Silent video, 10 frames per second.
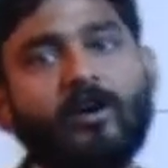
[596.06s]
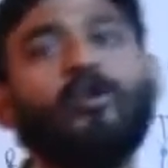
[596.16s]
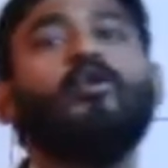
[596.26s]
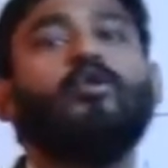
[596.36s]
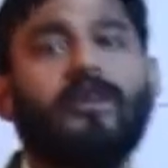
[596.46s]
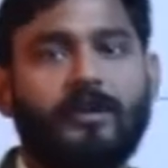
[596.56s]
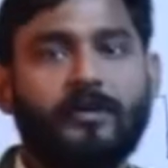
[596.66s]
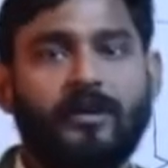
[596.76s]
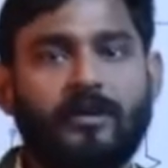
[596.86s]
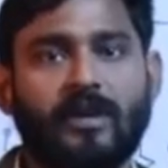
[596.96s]
load
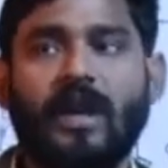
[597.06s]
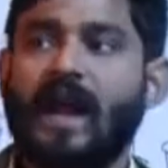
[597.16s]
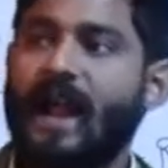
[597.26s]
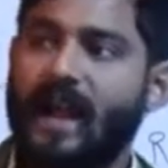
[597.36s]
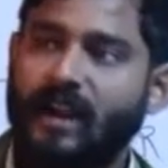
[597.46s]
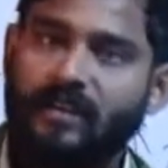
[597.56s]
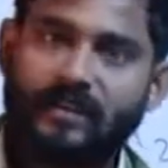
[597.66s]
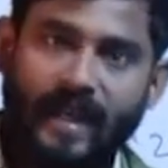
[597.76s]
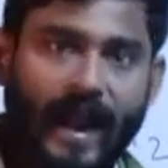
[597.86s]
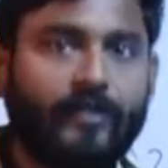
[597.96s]
terminal,
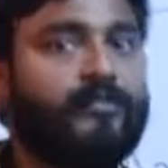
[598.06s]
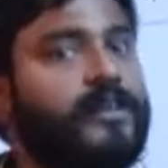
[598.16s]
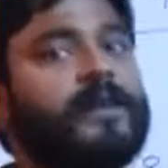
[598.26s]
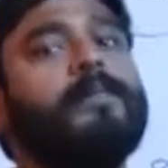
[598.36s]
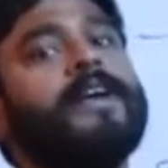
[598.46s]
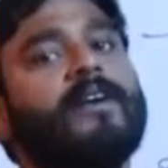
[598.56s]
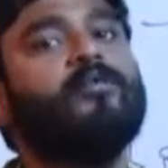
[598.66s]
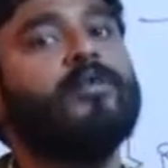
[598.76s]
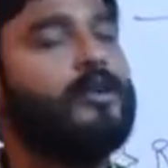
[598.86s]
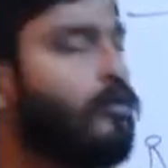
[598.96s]
and that will be
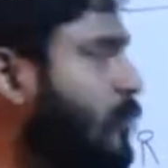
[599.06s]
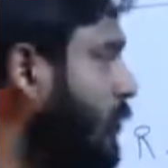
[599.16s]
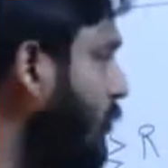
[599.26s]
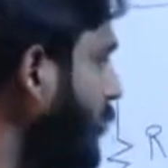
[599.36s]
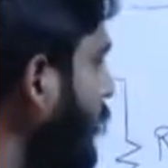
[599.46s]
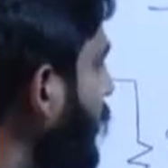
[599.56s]
equal to your